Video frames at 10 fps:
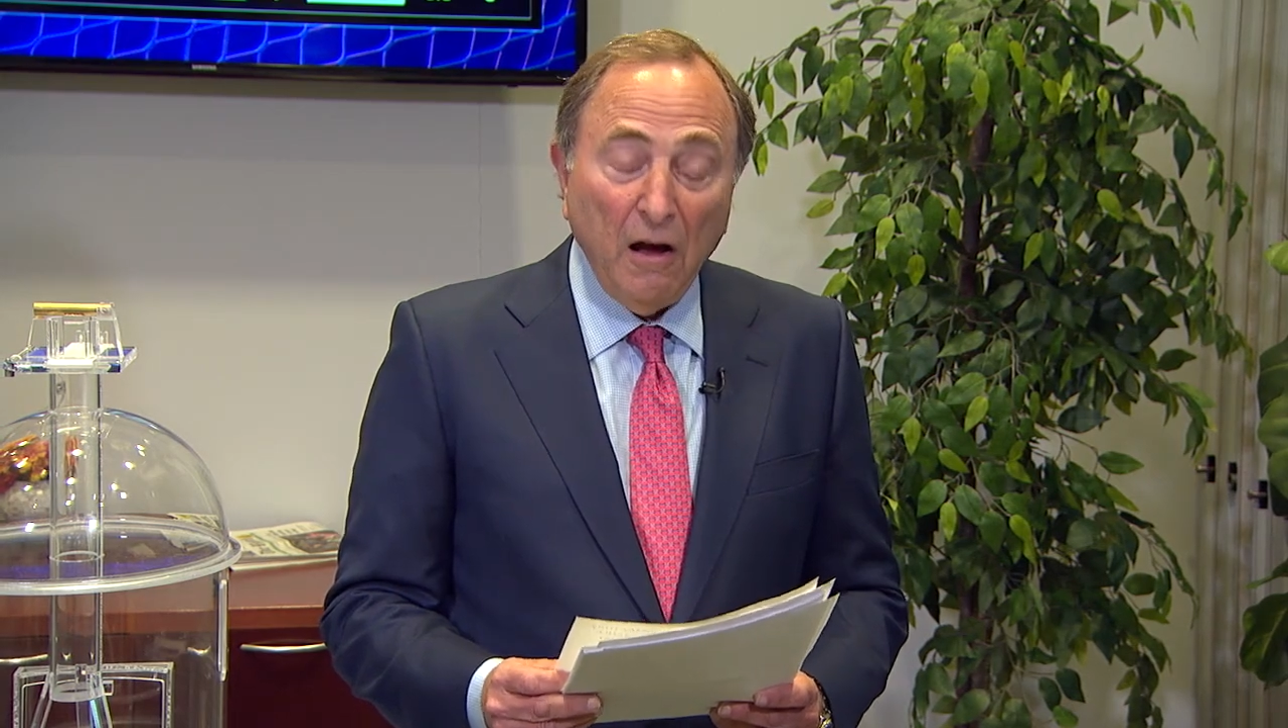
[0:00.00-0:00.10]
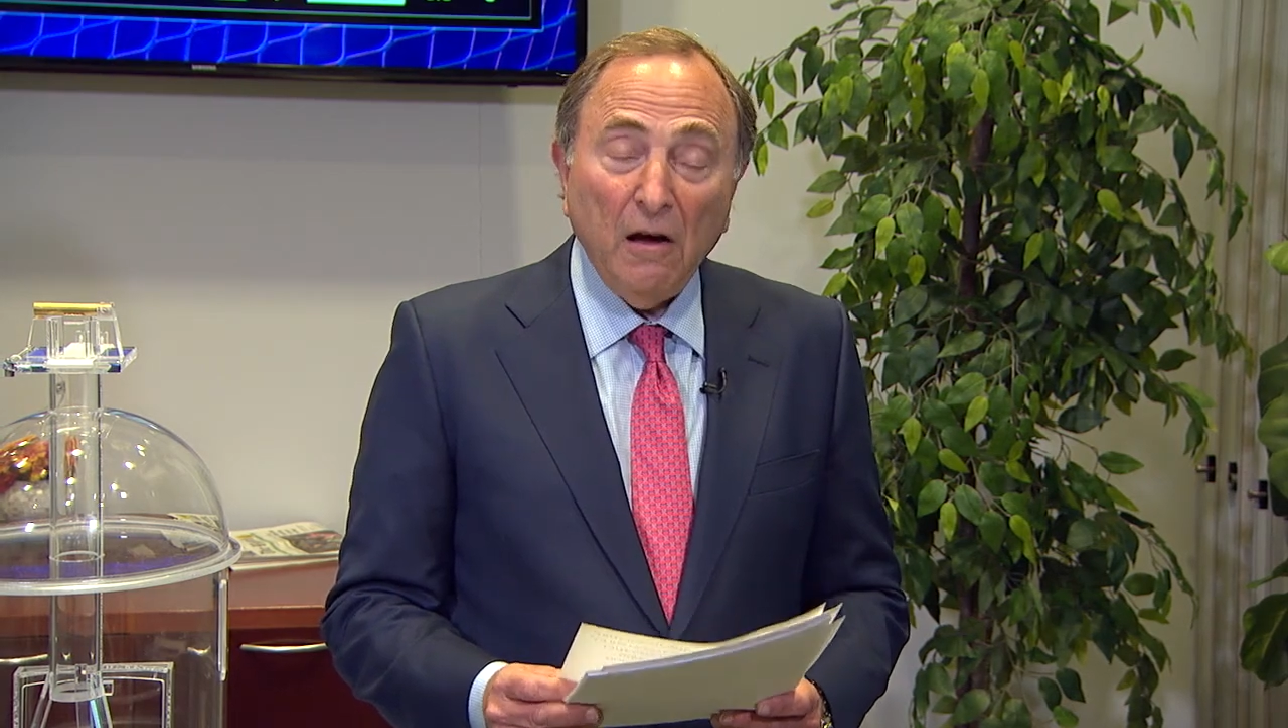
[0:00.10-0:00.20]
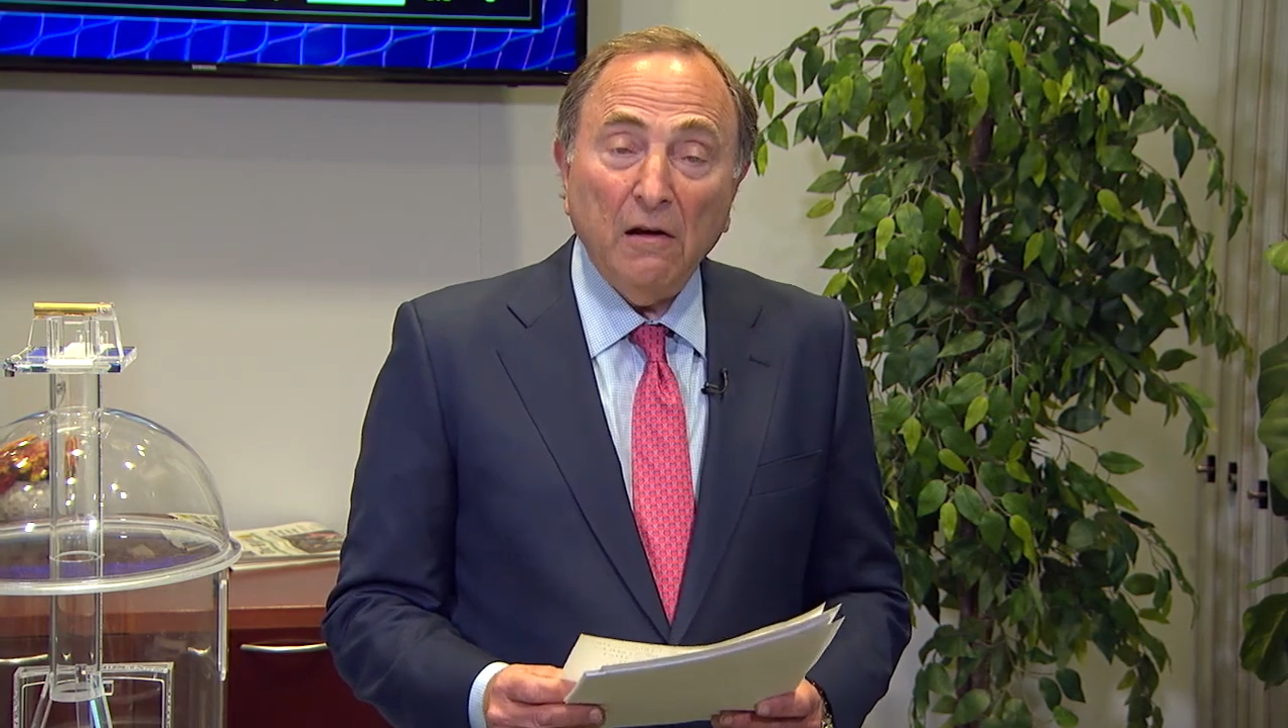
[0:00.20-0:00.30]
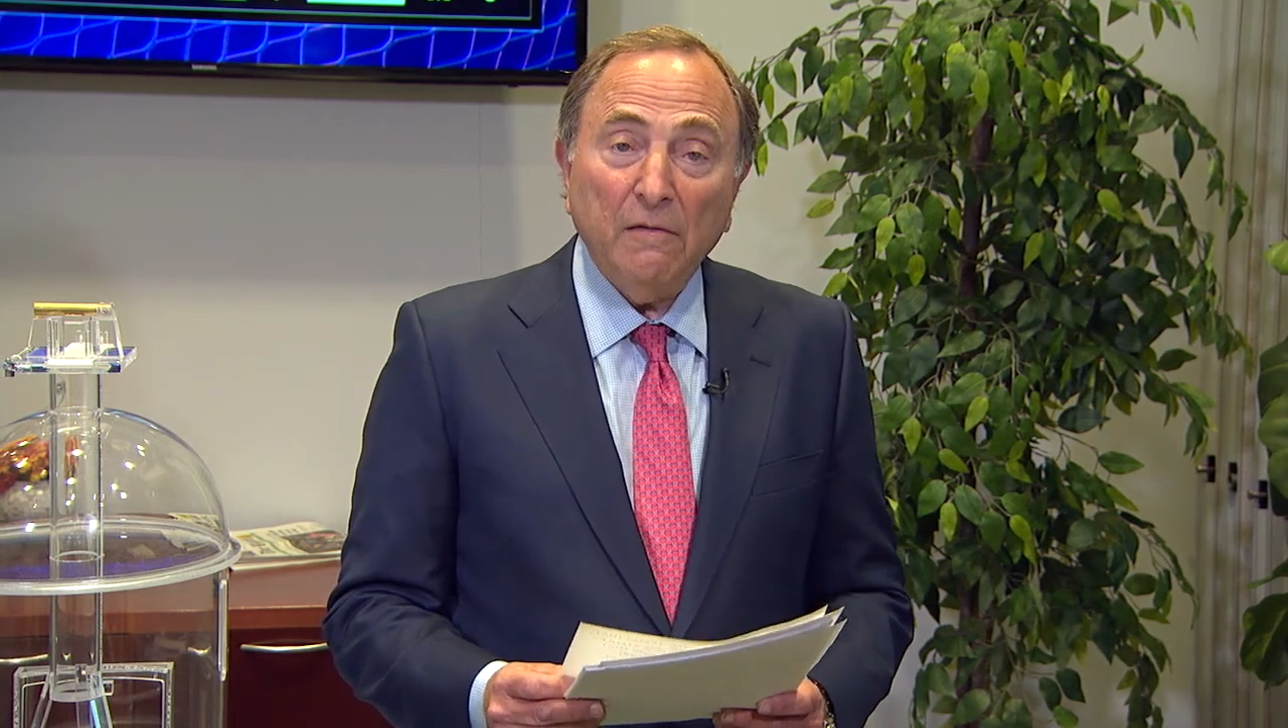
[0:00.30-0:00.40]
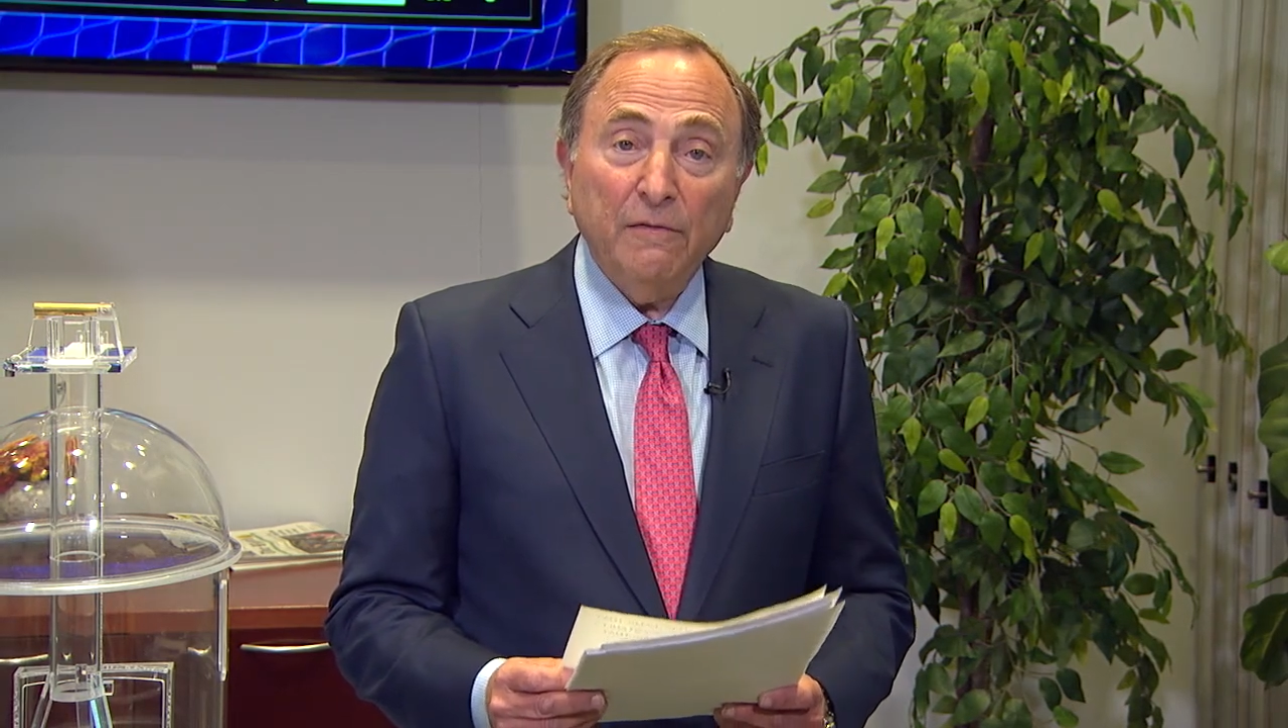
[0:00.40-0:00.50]

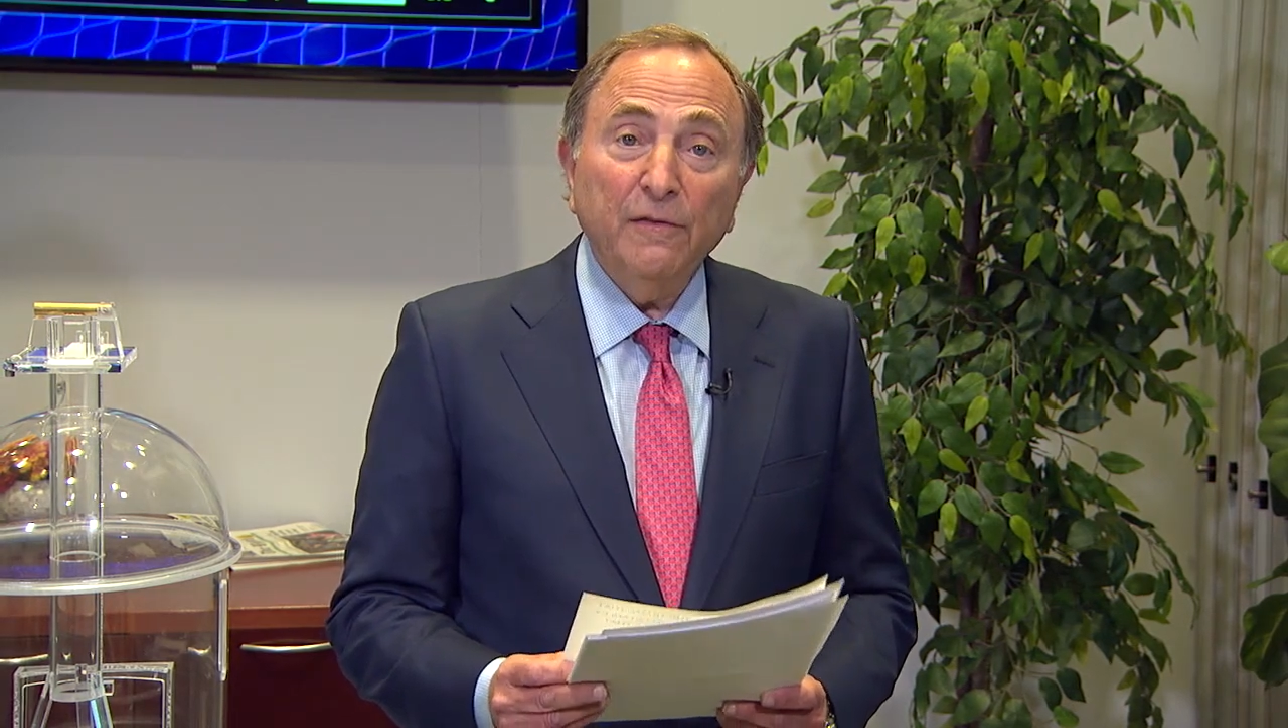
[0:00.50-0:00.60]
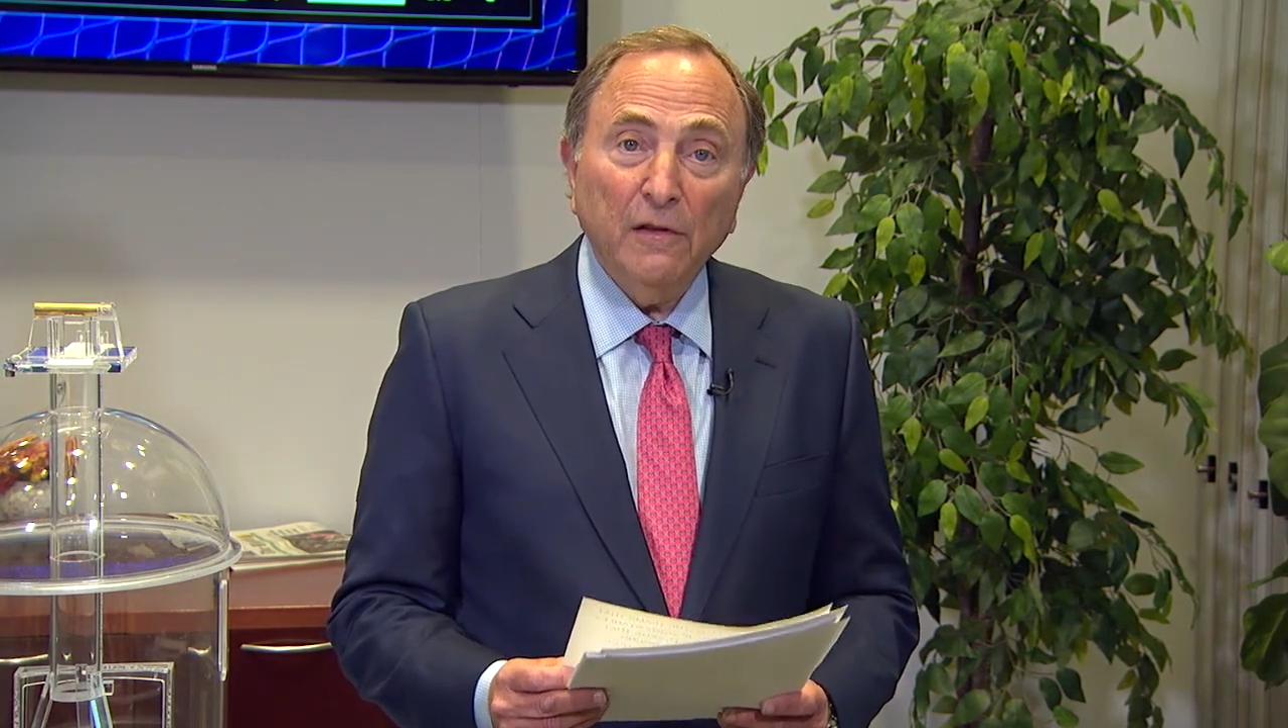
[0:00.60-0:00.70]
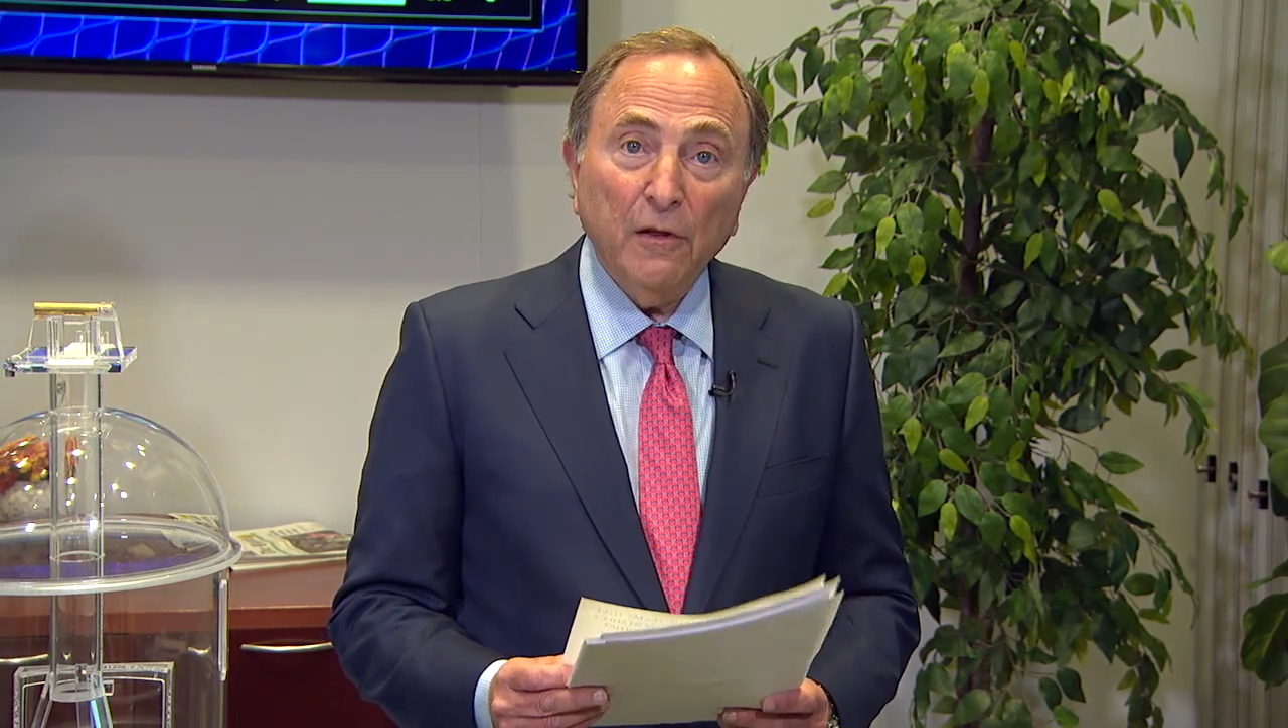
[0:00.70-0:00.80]
of